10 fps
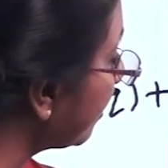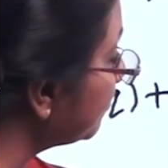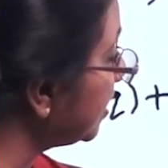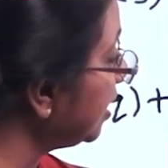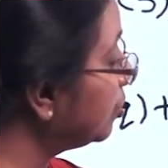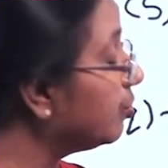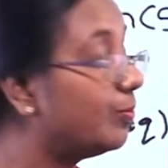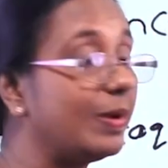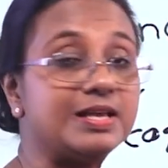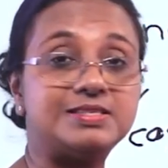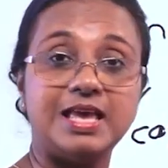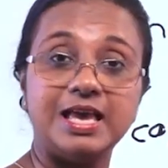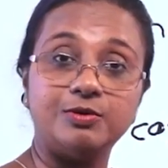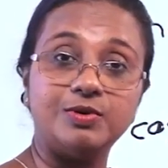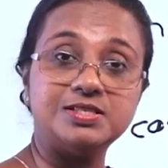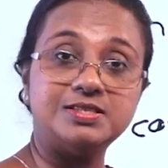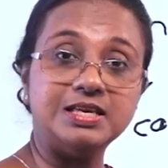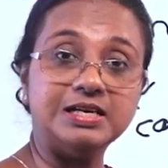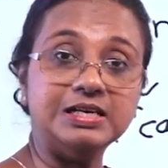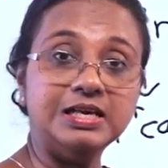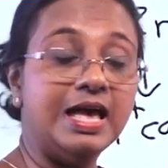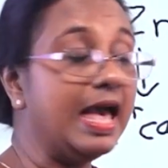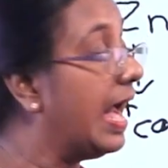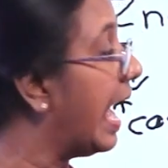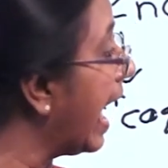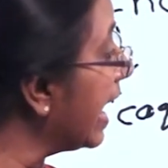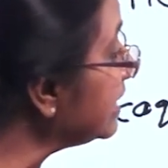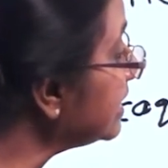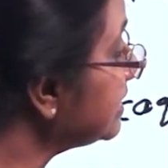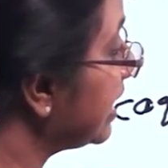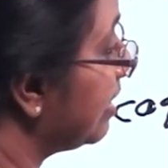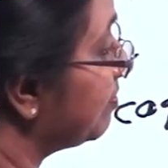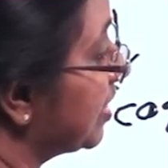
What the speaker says: have zinc 2 plus aqueous here. At the same